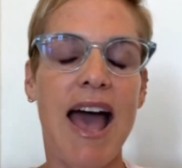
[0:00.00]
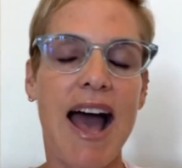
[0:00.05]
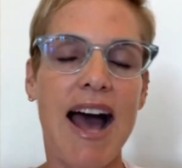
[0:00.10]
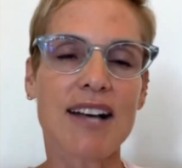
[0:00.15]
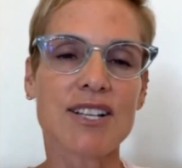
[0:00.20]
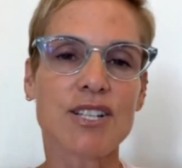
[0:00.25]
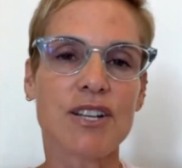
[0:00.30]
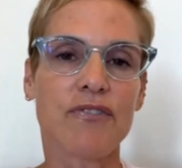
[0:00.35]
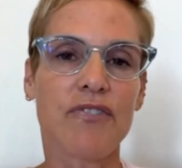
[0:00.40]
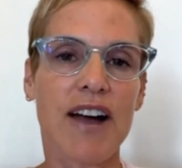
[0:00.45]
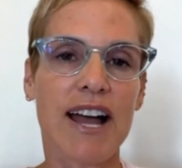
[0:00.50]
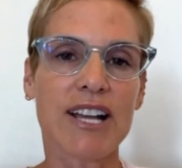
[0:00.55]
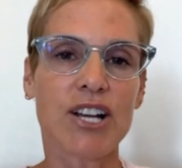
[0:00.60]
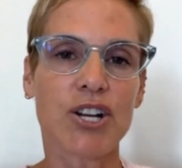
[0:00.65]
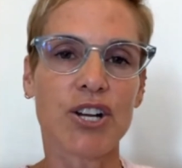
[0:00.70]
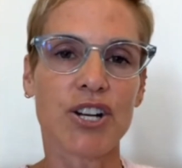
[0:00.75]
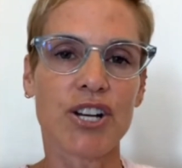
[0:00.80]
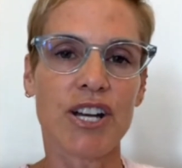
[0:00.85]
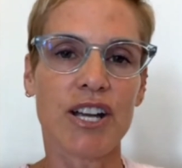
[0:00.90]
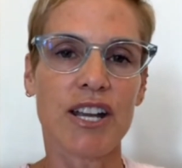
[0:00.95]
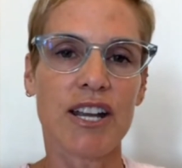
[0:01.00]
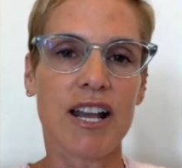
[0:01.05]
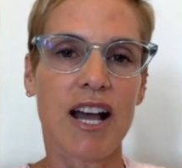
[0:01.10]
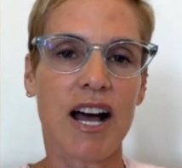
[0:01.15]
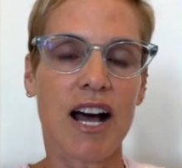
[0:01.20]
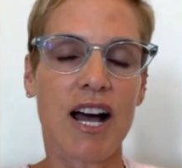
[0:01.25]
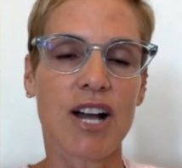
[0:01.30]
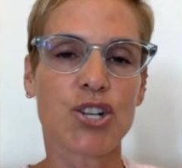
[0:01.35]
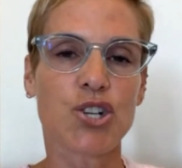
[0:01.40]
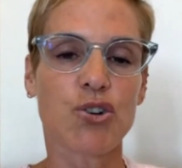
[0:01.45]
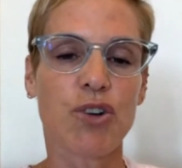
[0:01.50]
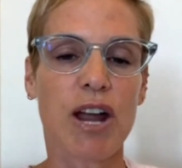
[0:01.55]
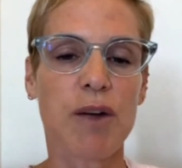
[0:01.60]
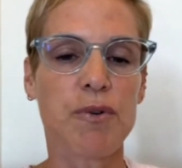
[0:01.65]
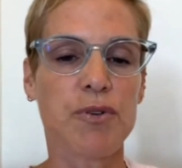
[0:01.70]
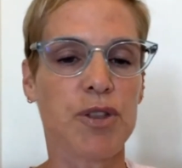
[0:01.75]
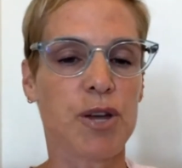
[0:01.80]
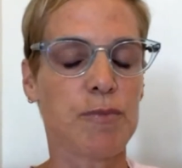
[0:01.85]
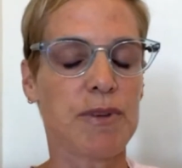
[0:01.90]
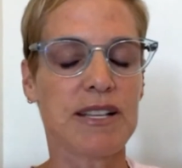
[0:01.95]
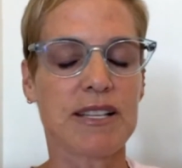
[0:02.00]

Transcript: asked if I could train with him.